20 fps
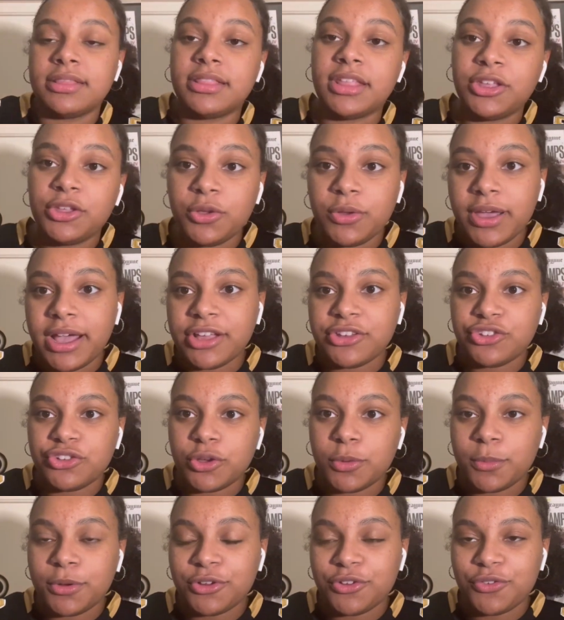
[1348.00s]
thank you guys
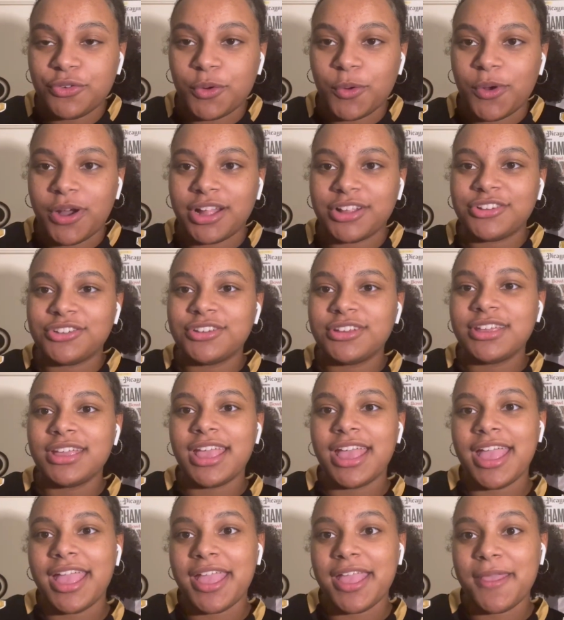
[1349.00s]
so much for
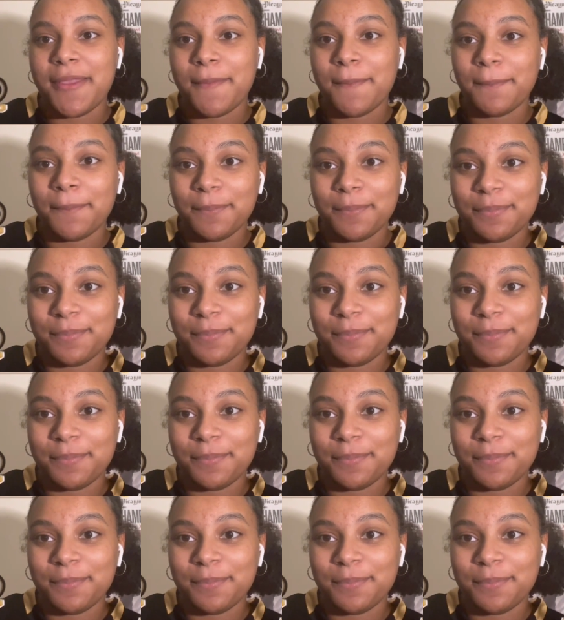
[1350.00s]
watching, and